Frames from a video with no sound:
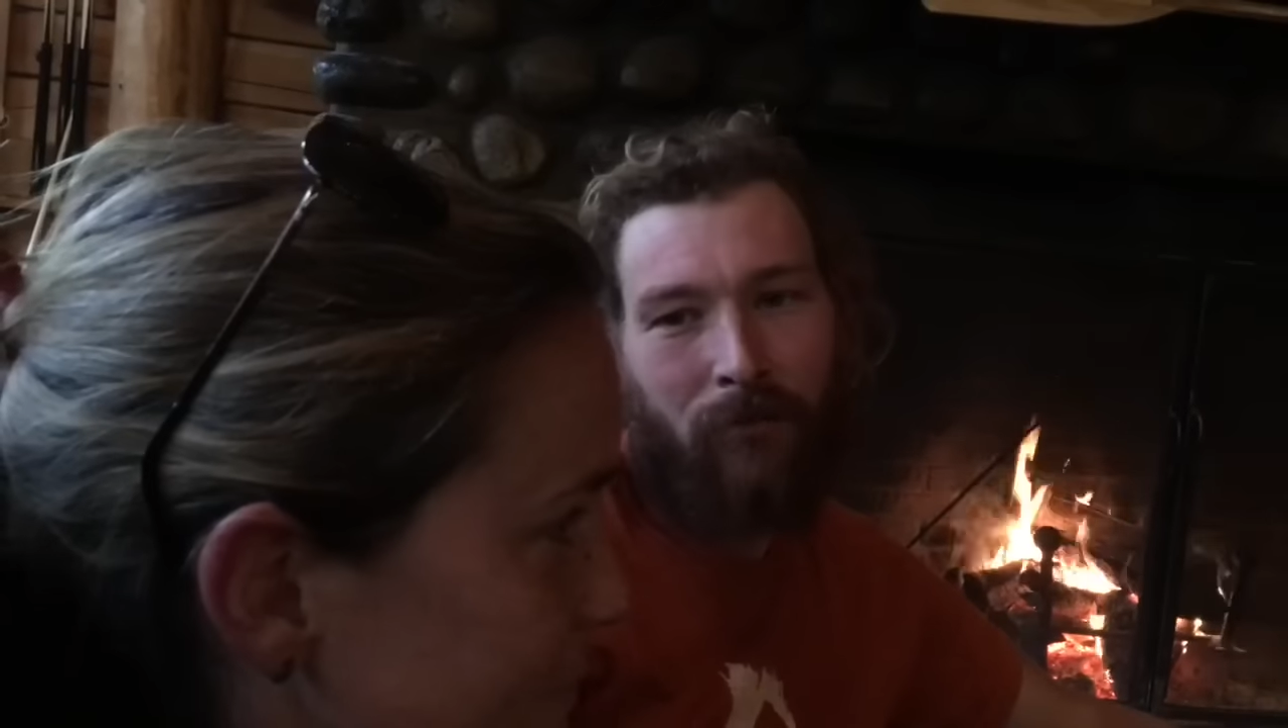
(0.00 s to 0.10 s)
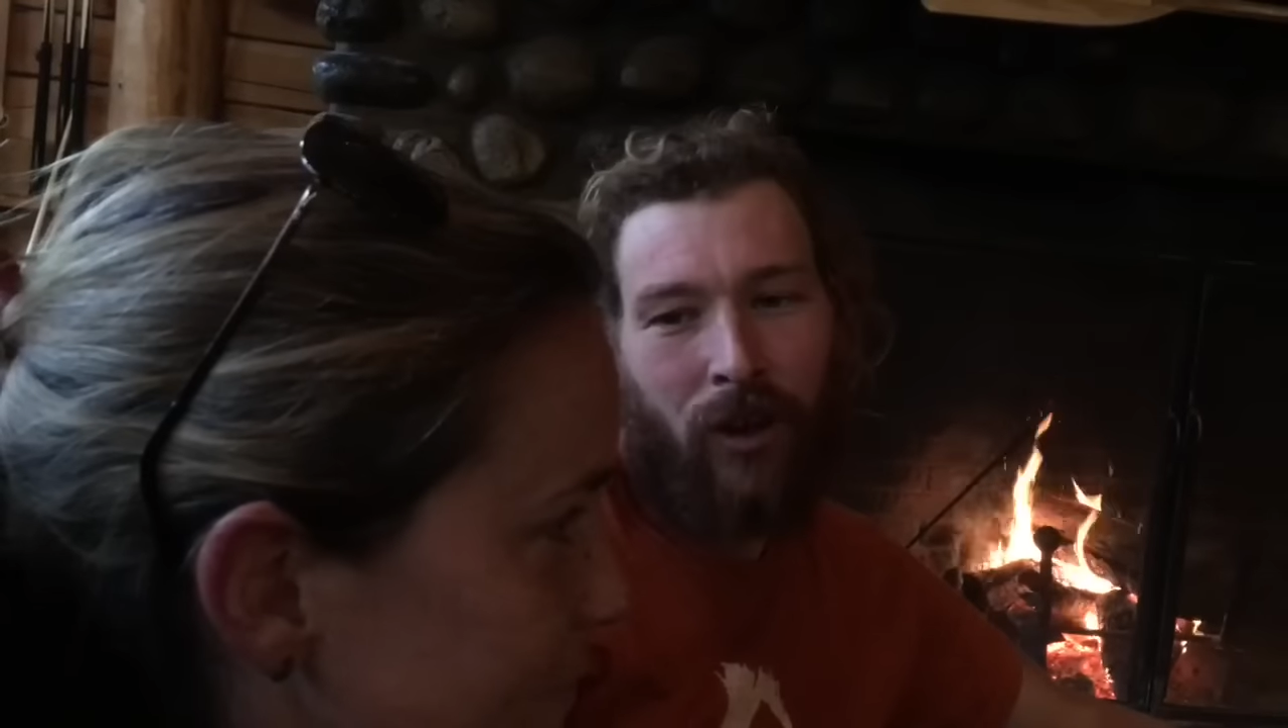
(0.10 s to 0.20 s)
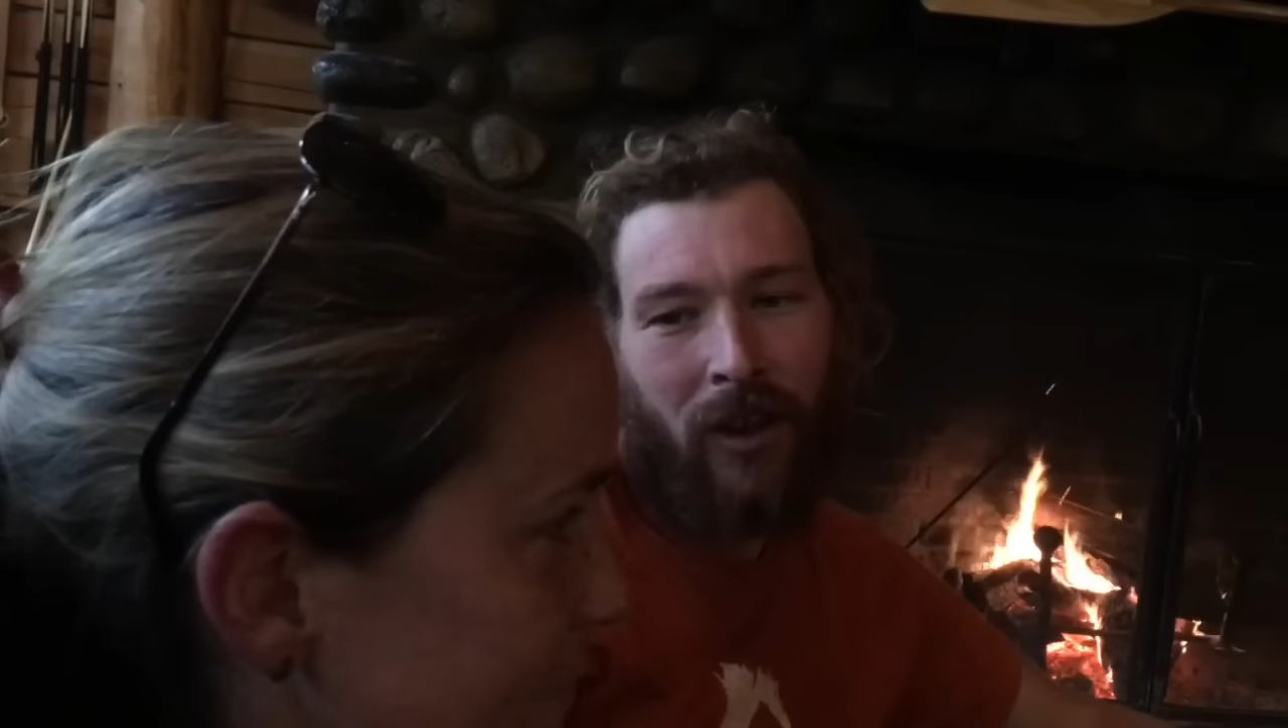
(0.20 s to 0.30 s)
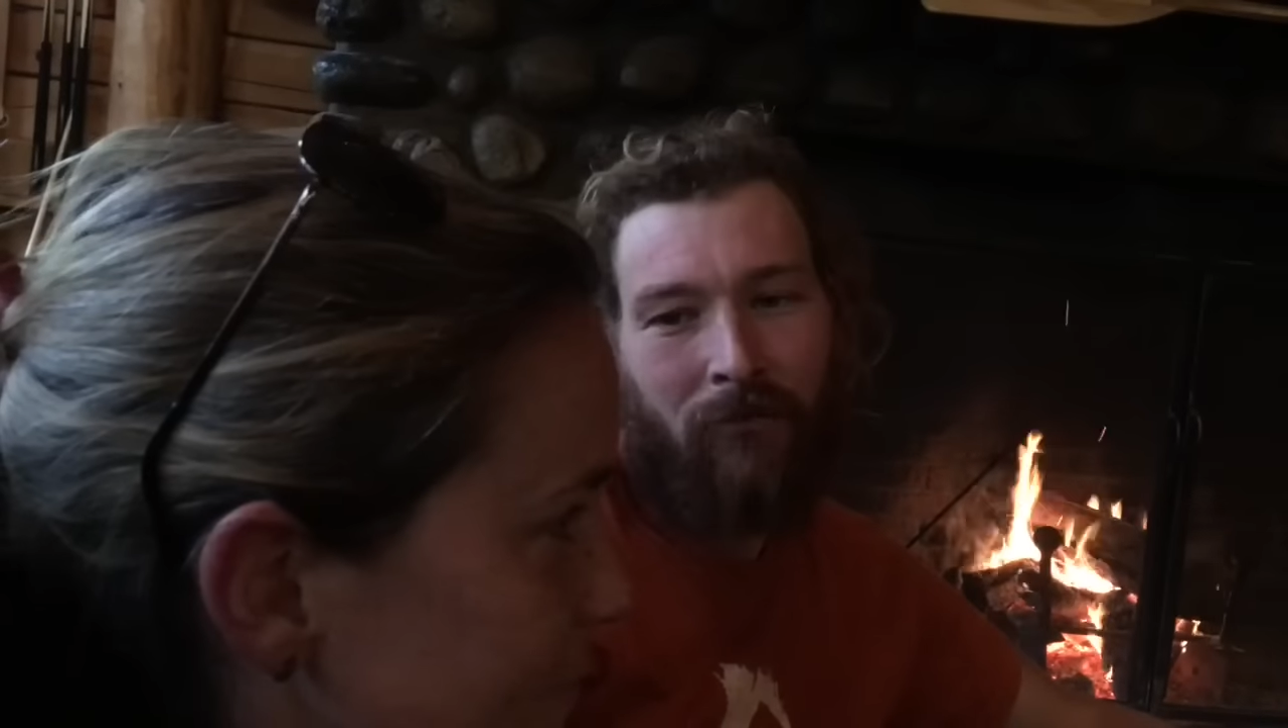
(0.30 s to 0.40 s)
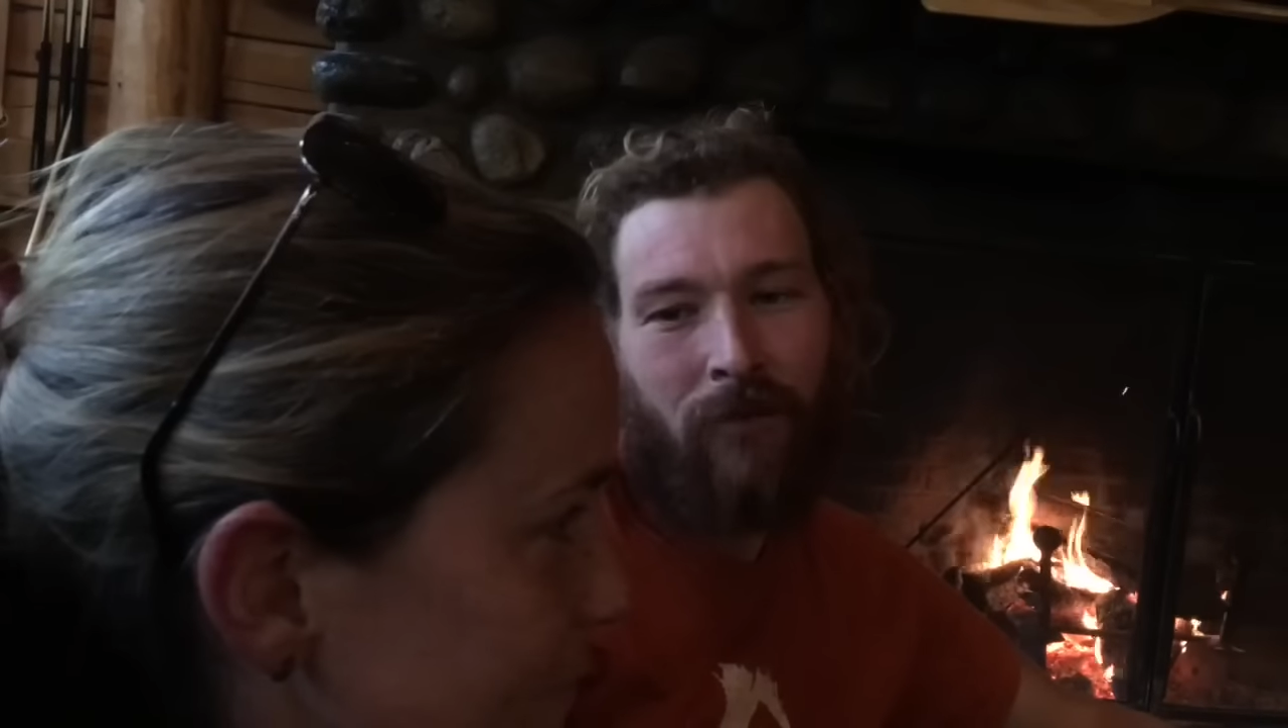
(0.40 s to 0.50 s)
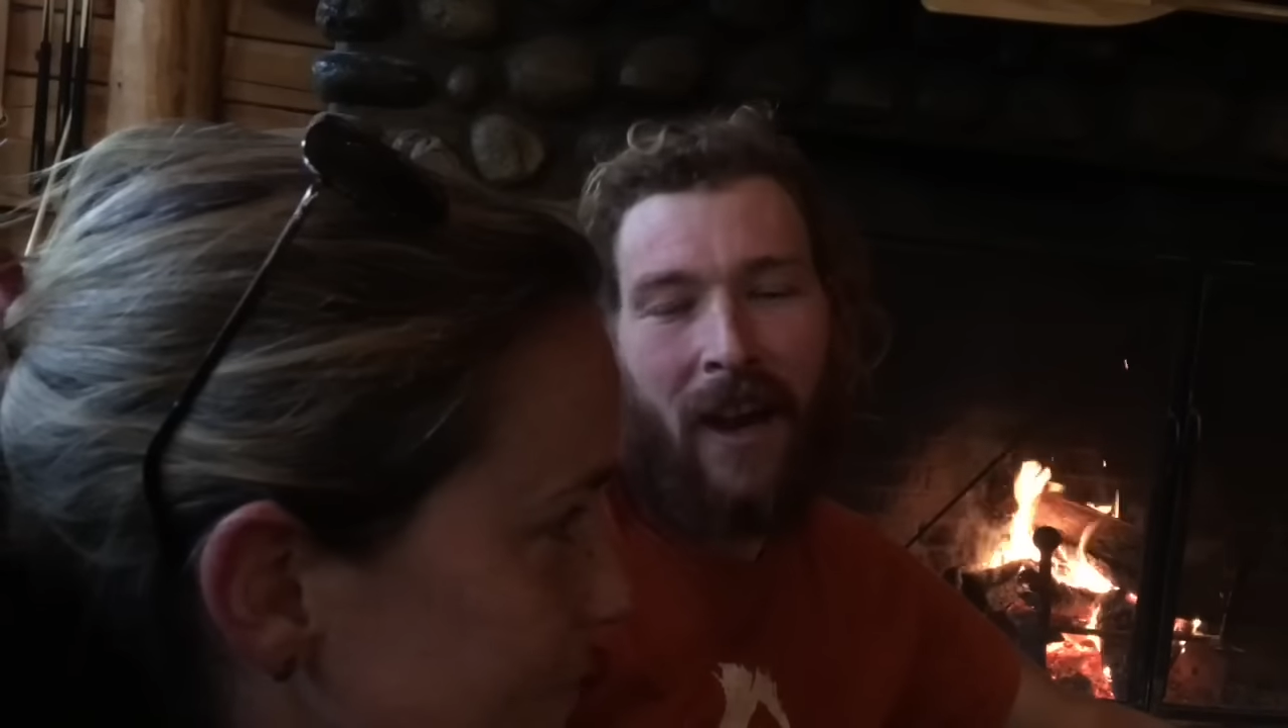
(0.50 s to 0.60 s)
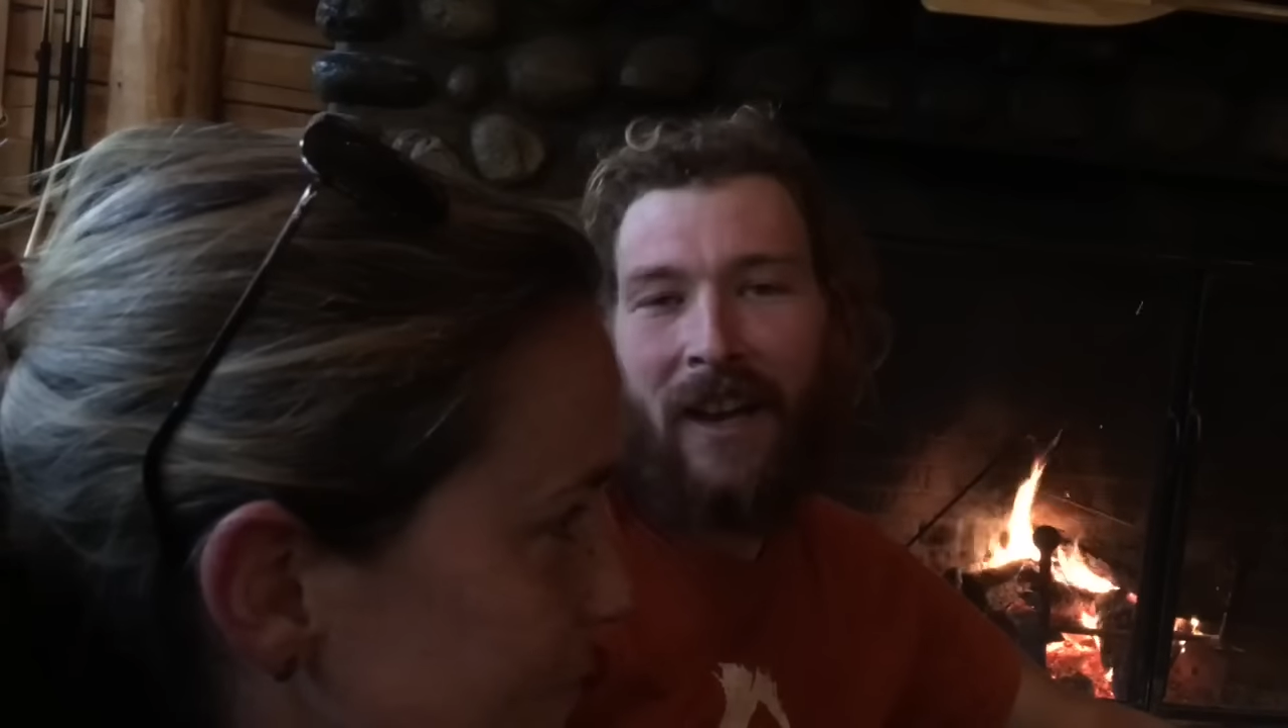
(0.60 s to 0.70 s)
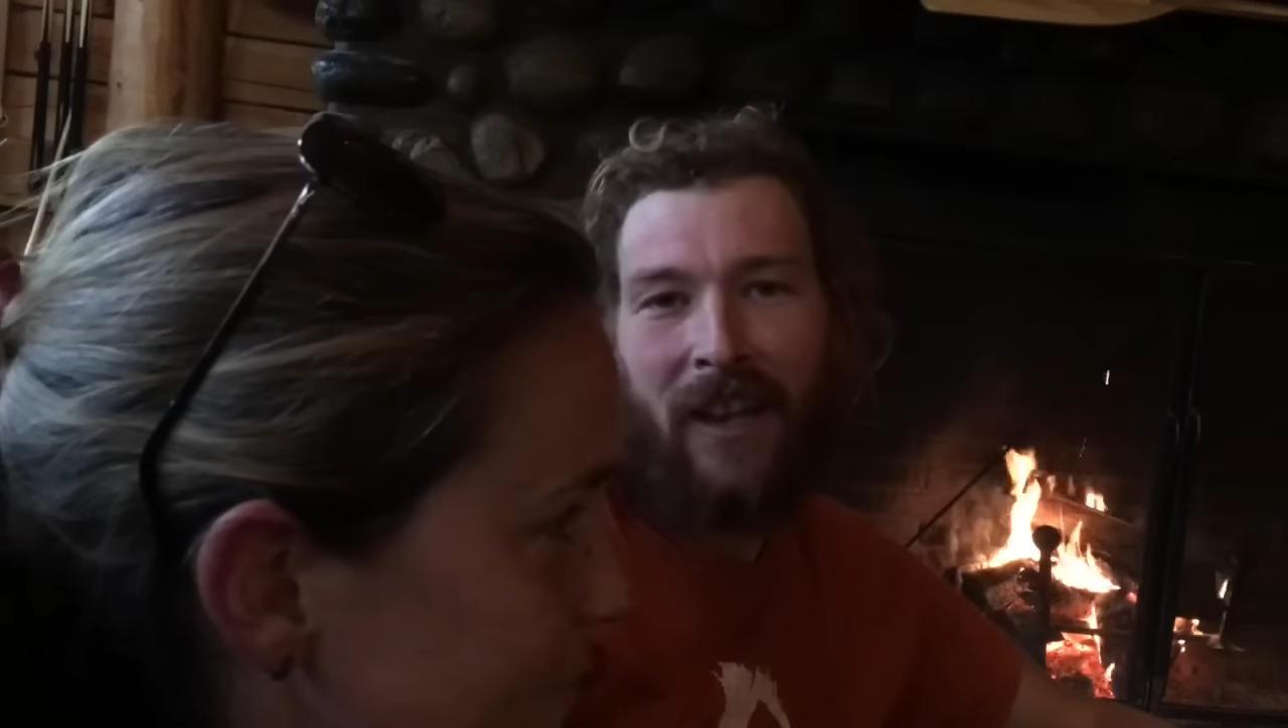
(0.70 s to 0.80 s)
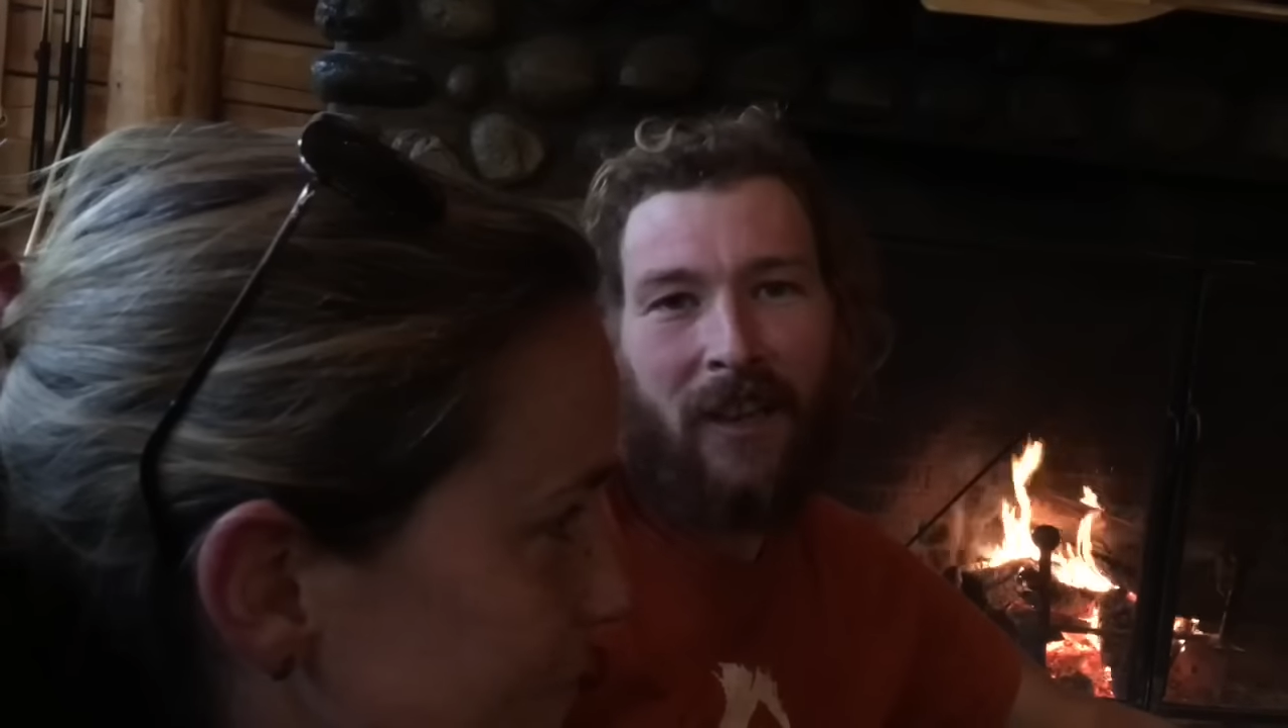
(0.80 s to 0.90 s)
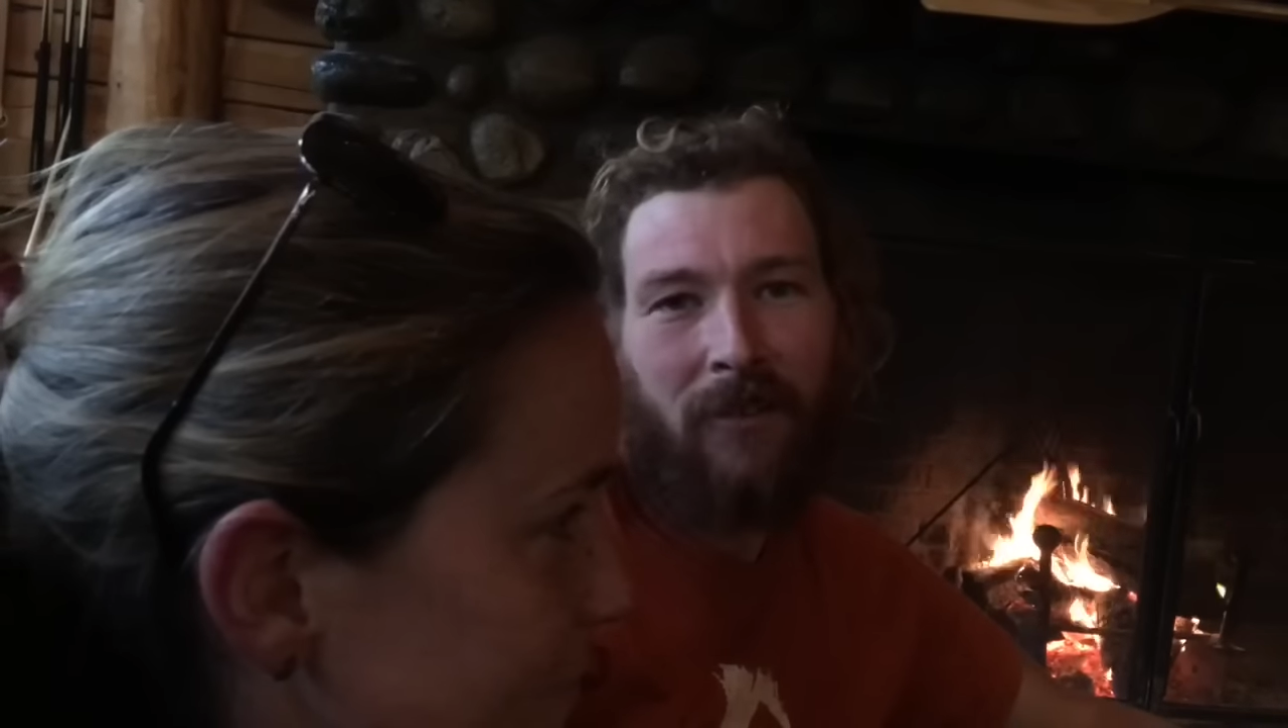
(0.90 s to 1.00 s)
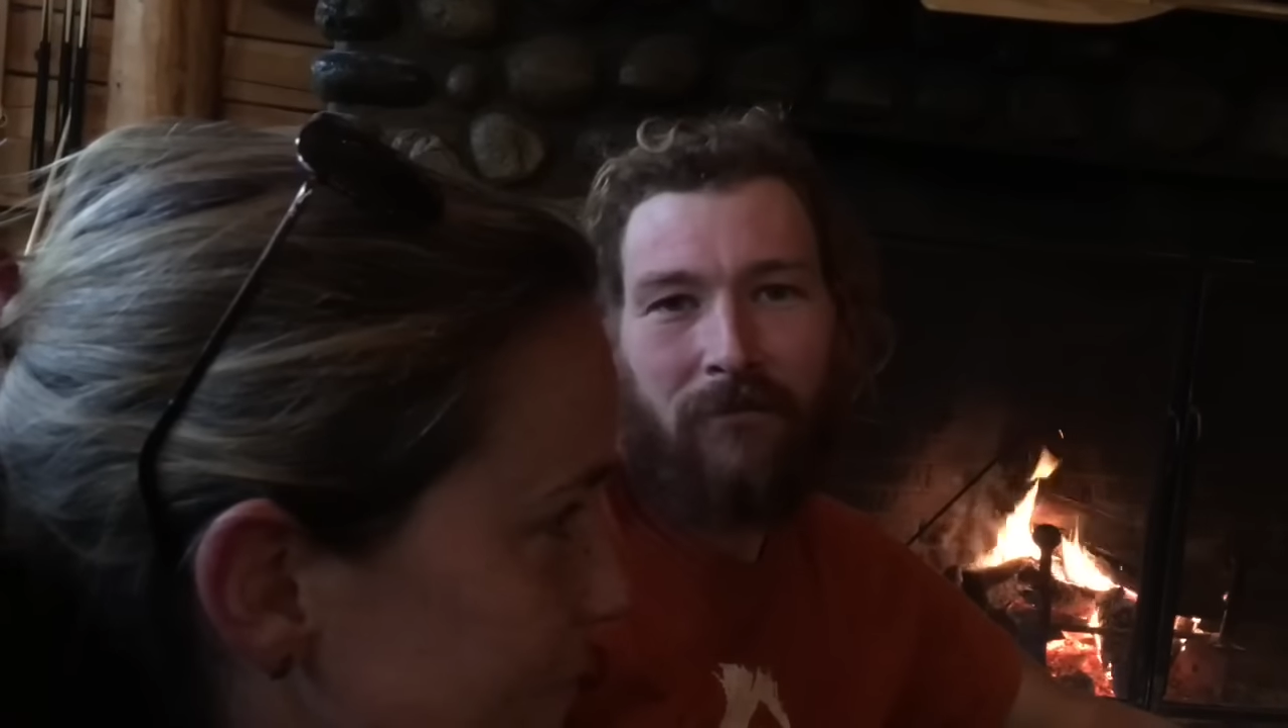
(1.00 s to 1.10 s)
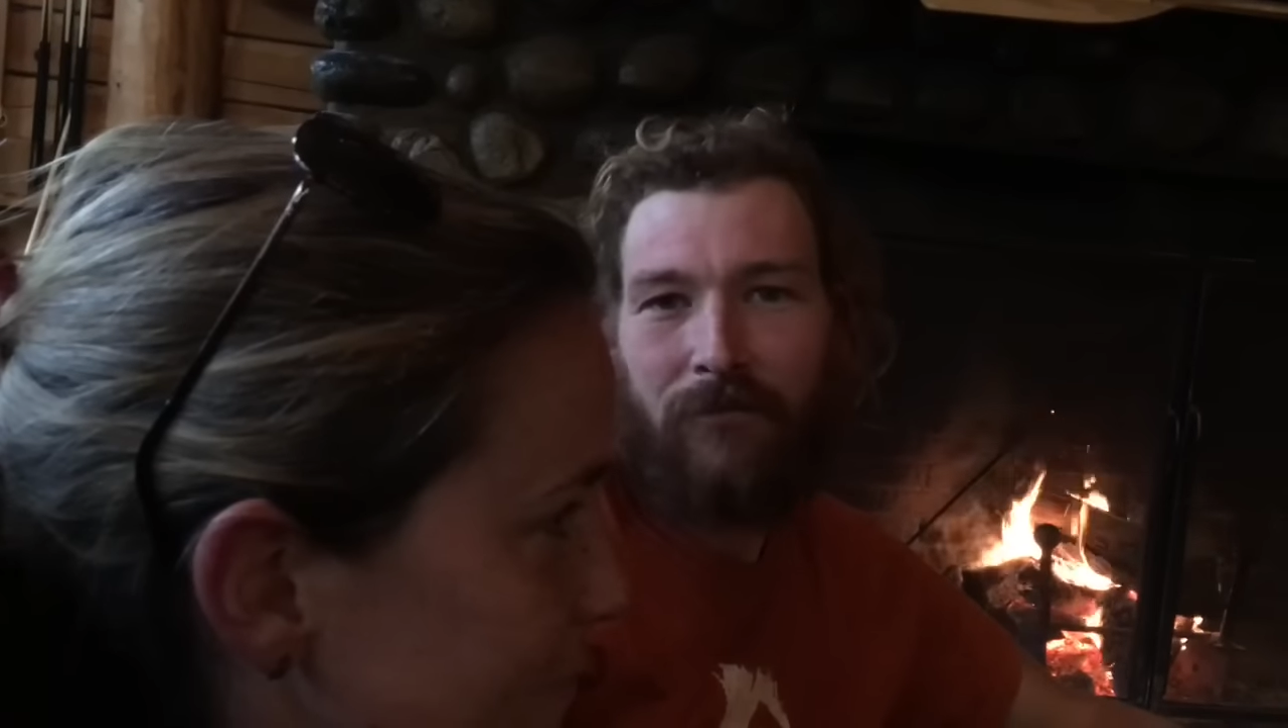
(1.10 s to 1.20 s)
really rarely